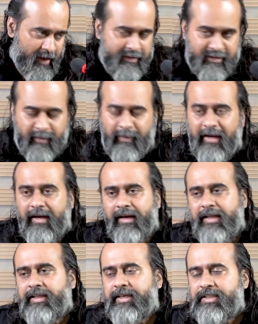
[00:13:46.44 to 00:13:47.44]

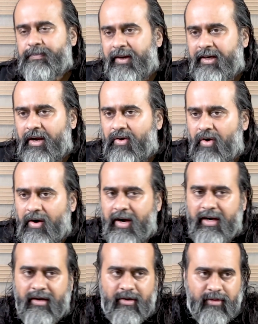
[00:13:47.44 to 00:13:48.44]
Similarly, the respect
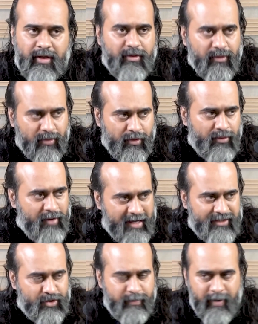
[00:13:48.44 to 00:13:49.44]
accorded to the Guru
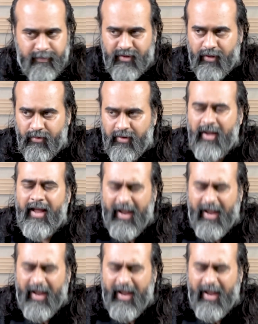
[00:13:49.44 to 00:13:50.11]
has to be absolute.